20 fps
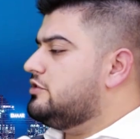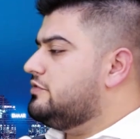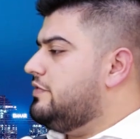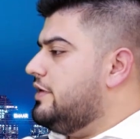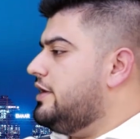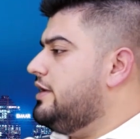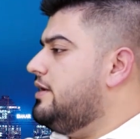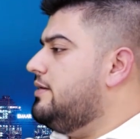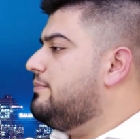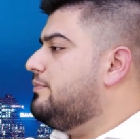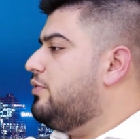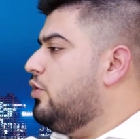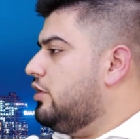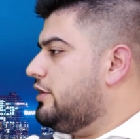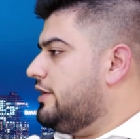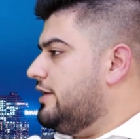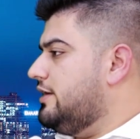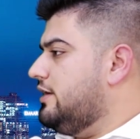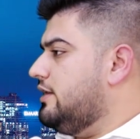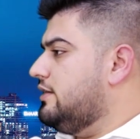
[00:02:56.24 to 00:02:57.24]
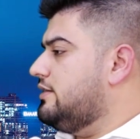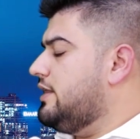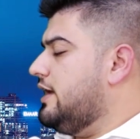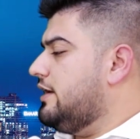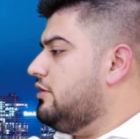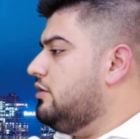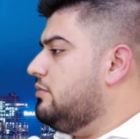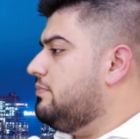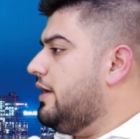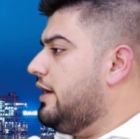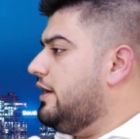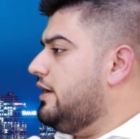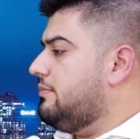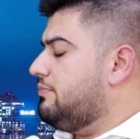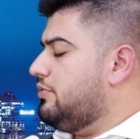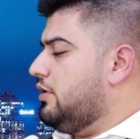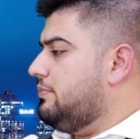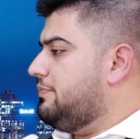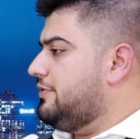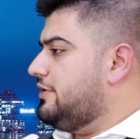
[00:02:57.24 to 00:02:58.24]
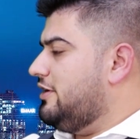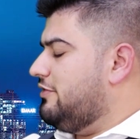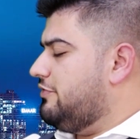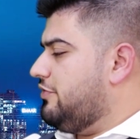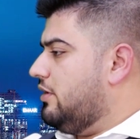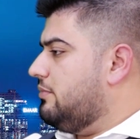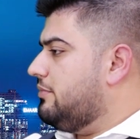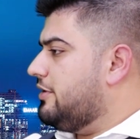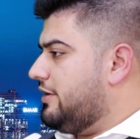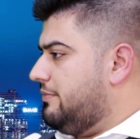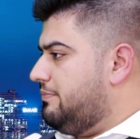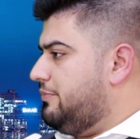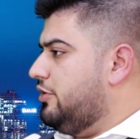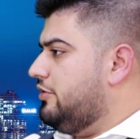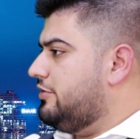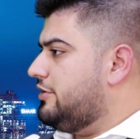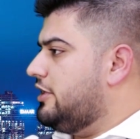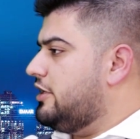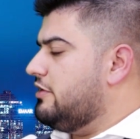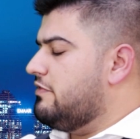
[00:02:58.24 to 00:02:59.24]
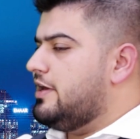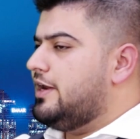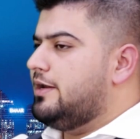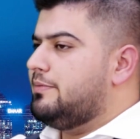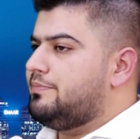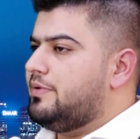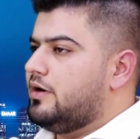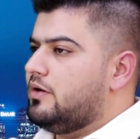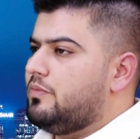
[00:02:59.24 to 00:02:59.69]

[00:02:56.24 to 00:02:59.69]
is very important that you buy a property from a reputed developer.